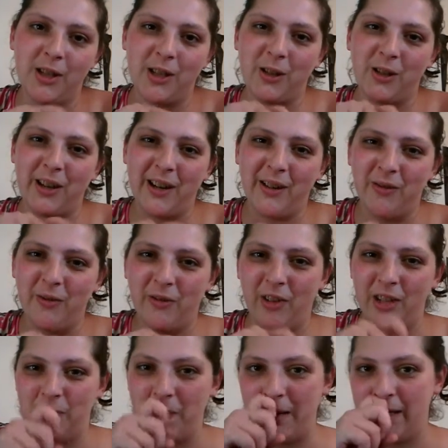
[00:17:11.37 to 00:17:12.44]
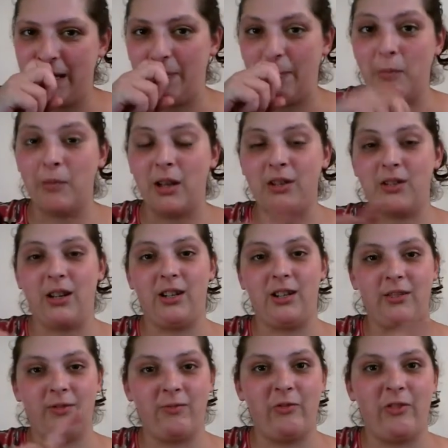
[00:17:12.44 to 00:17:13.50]
so that if it's bedtime, I'm not trying
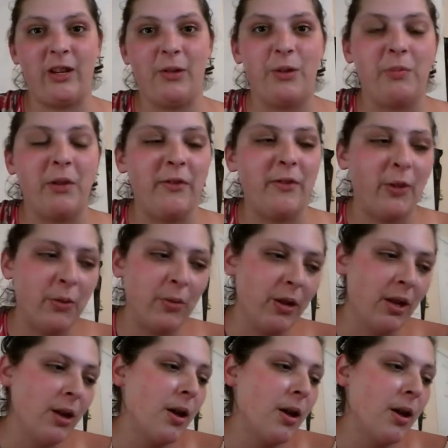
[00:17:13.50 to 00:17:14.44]
to fiddle with my phone.